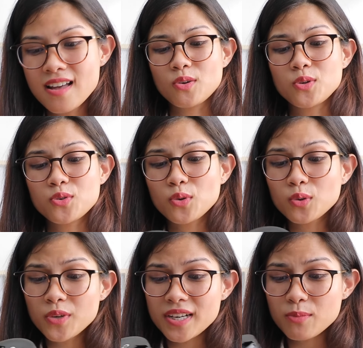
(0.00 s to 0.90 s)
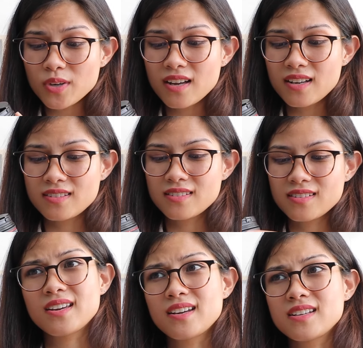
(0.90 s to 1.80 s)
The control ring pula,
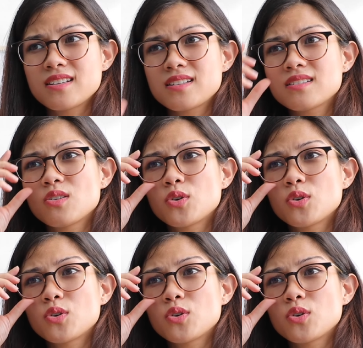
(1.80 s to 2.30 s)
you can adjust